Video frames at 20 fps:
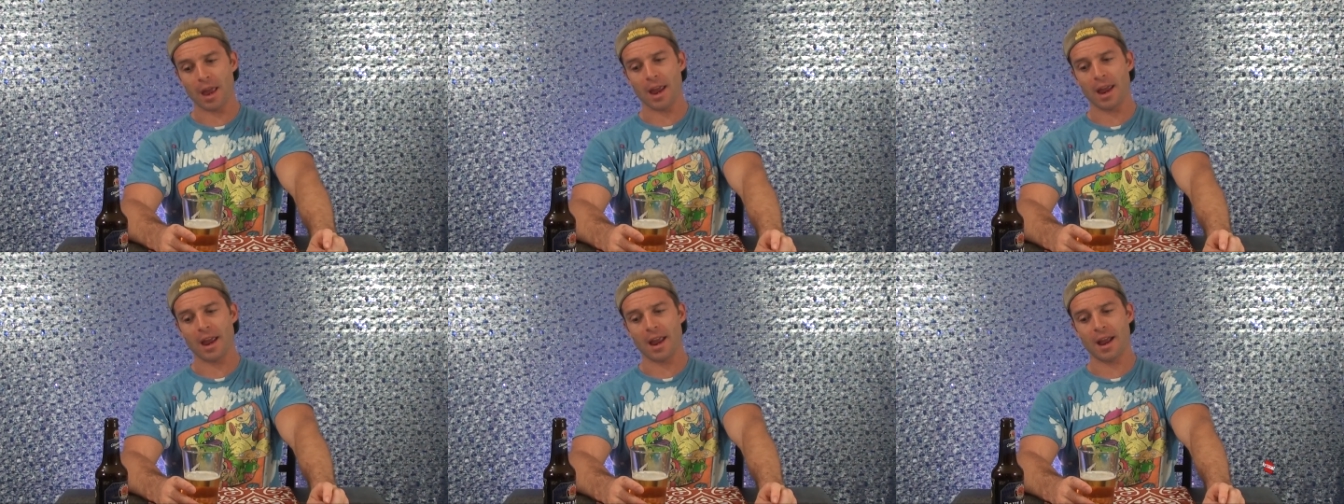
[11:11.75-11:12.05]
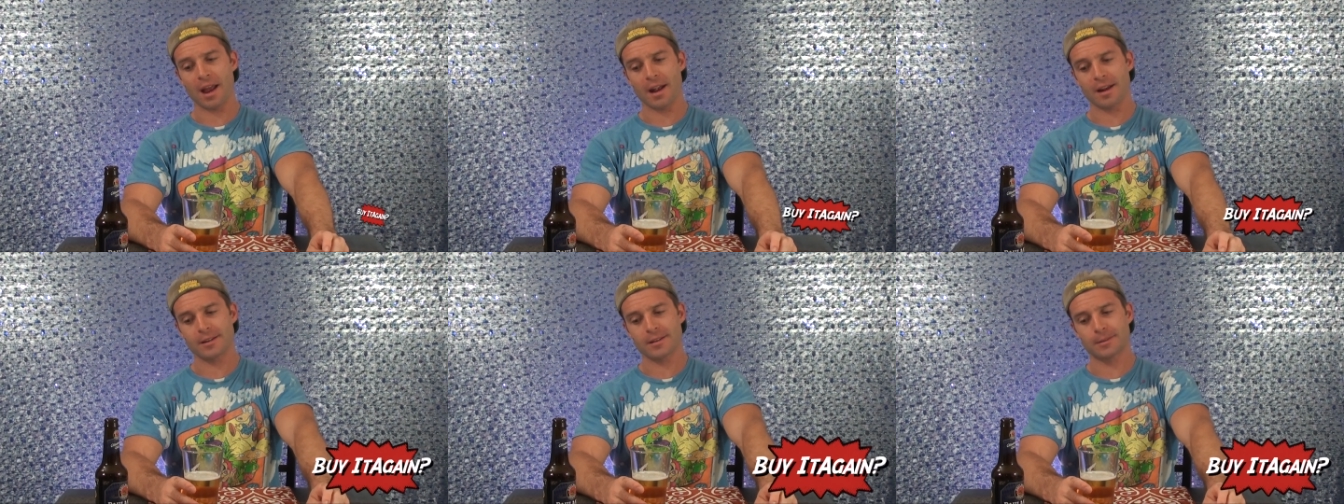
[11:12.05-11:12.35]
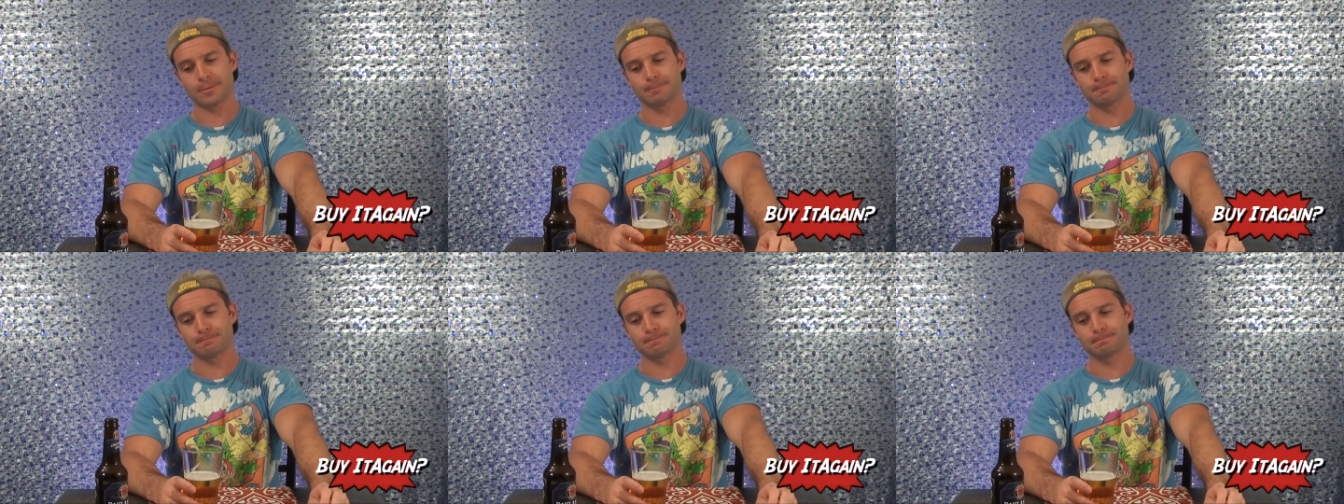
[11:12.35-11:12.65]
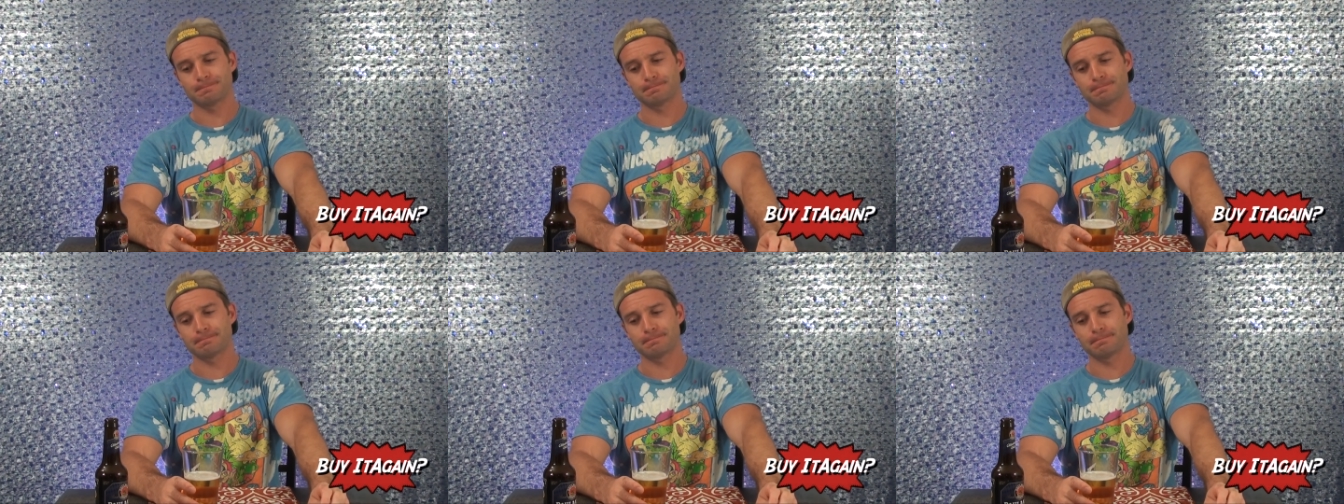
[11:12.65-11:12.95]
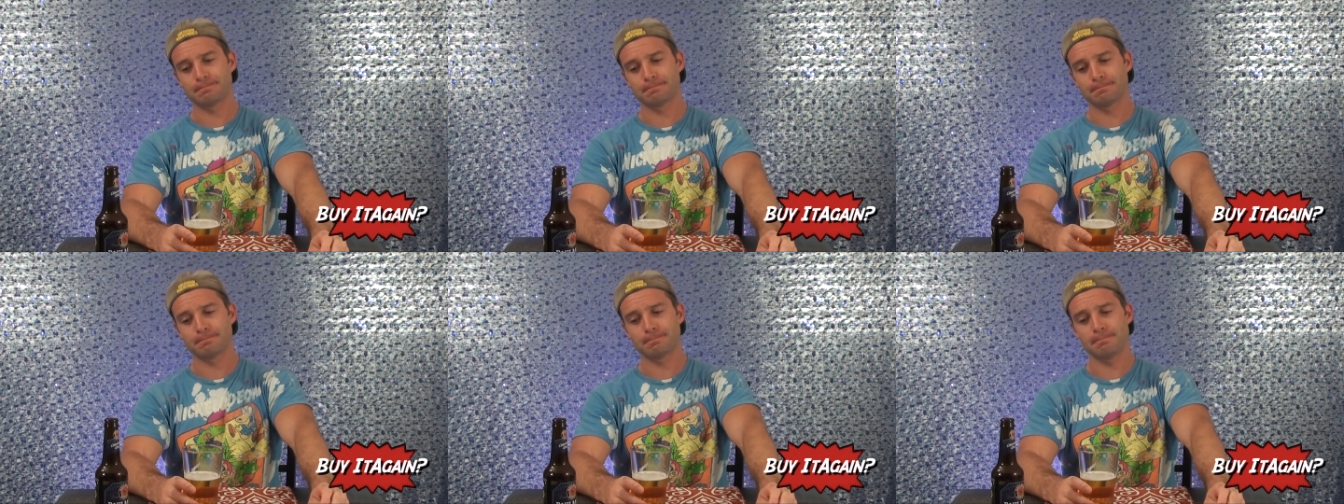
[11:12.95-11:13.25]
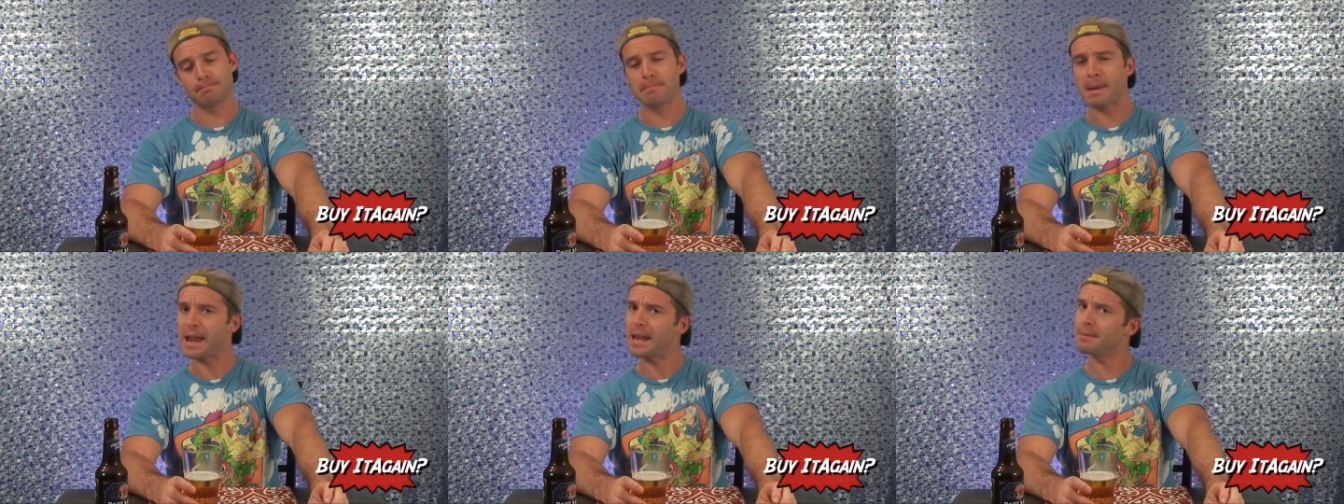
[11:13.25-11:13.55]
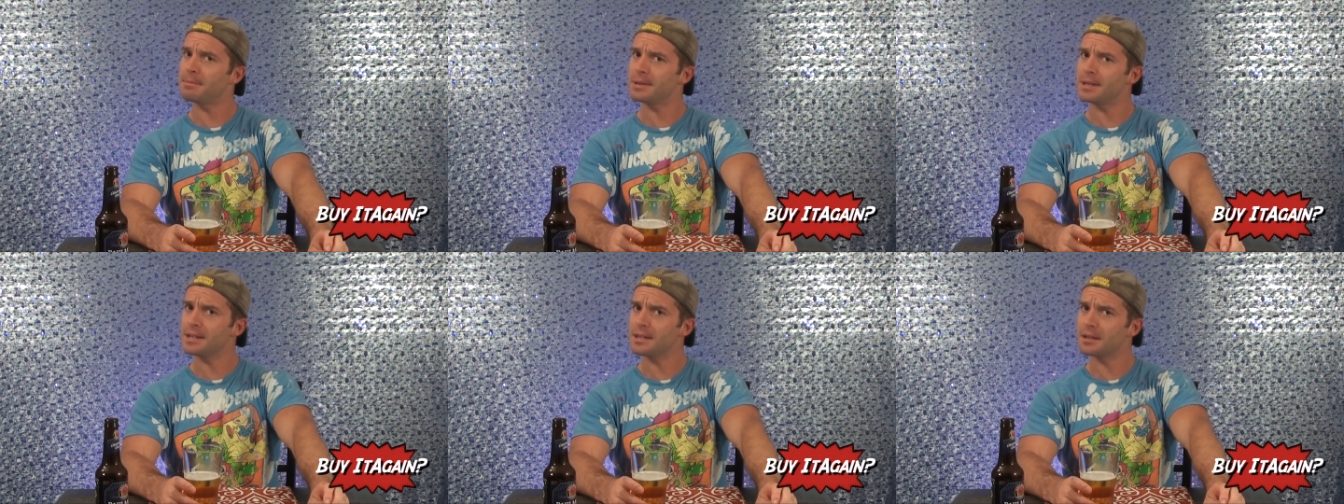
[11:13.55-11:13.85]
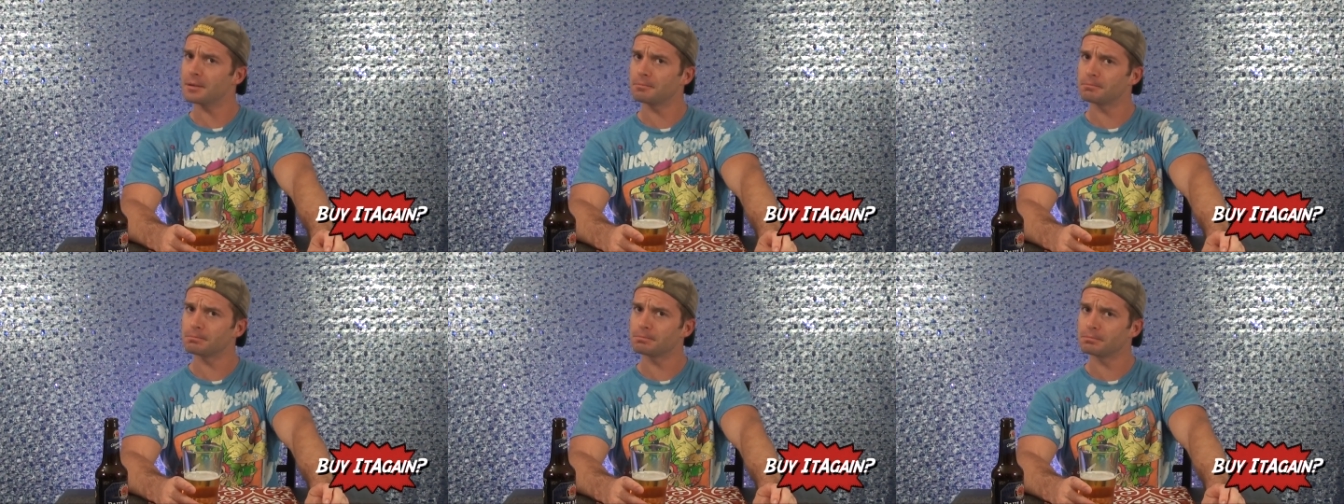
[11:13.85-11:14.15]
And maybe,